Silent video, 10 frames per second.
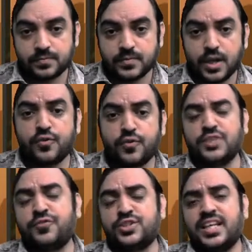Of course,
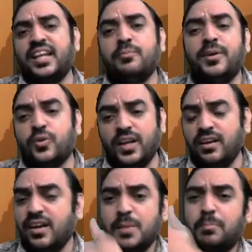if you sell in between,
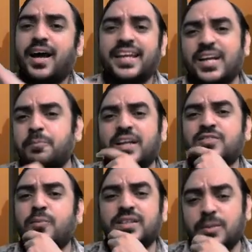market price
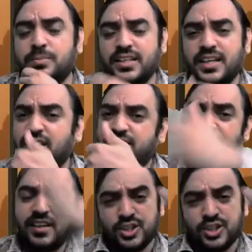will be something else.